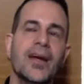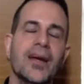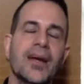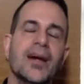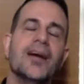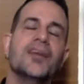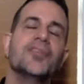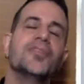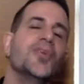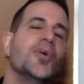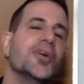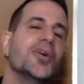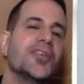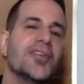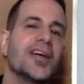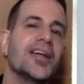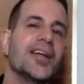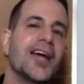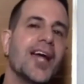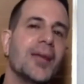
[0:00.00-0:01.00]

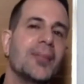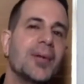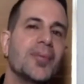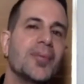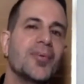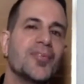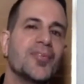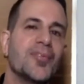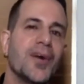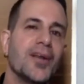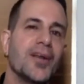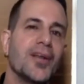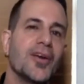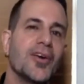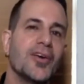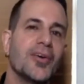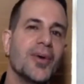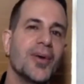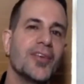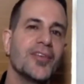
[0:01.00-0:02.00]
Unfortunately, a lot of people front load
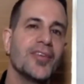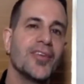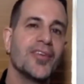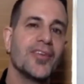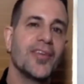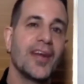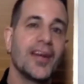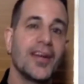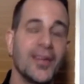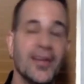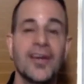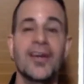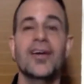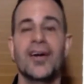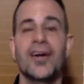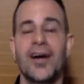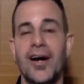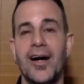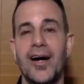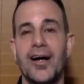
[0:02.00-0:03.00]
questions like,
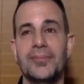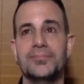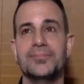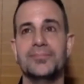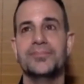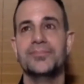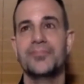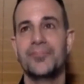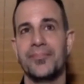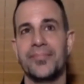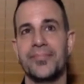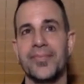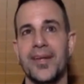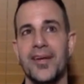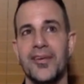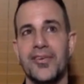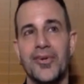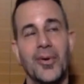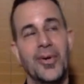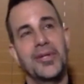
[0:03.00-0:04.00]

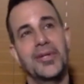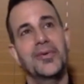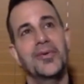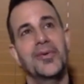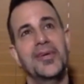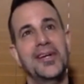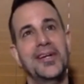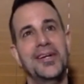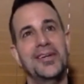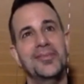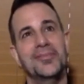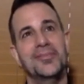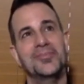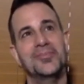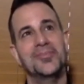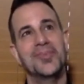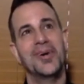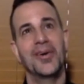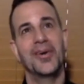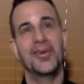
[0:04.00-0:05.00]
so are you
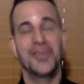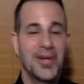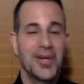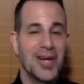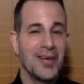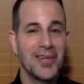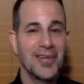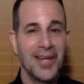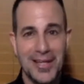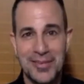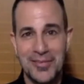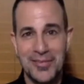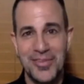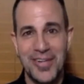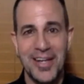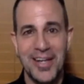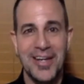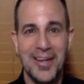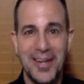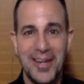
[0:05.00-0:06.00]
do you have an active
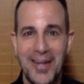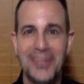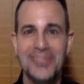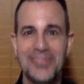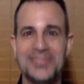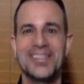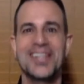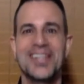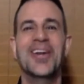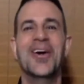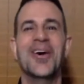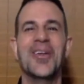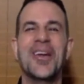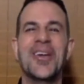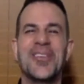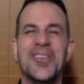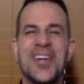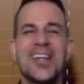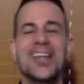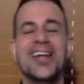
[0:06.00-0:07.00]
checking account? They
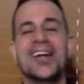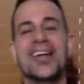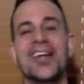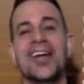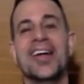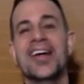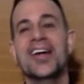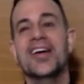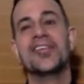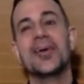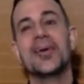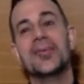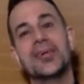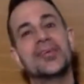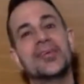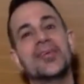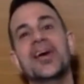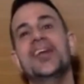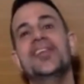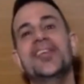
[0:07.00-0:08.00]
say like some of the
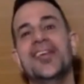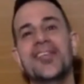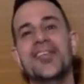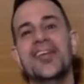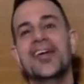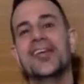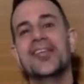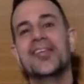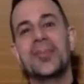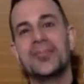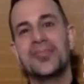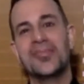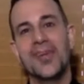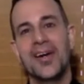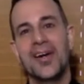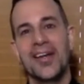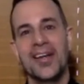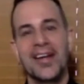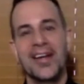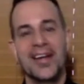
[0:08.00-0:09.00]
craziest things up
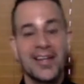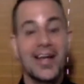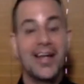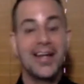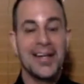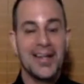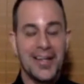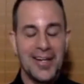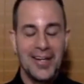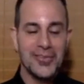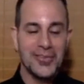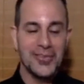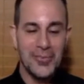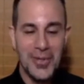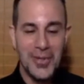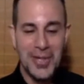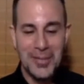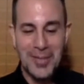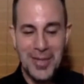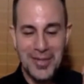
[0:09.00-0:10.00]
front. Like, here's
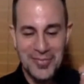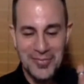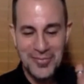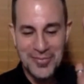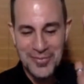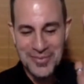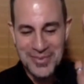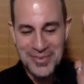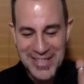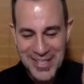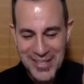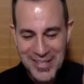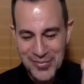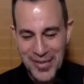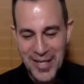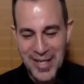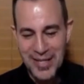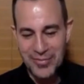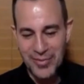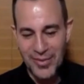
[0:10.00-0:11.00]
one of my least
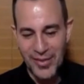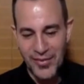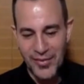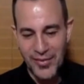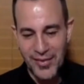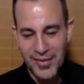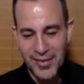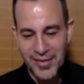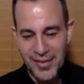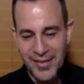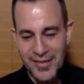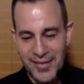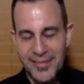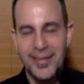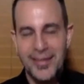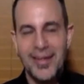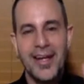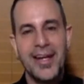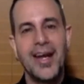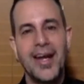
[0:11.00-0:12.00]
favorites.
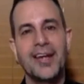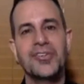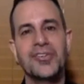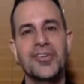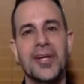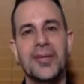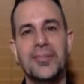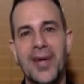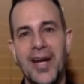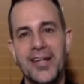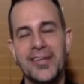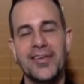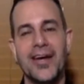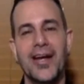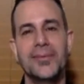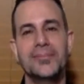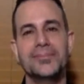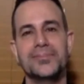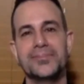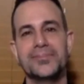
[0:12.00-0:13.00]
Did I catch you at a bad
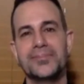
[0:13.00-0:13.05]
time?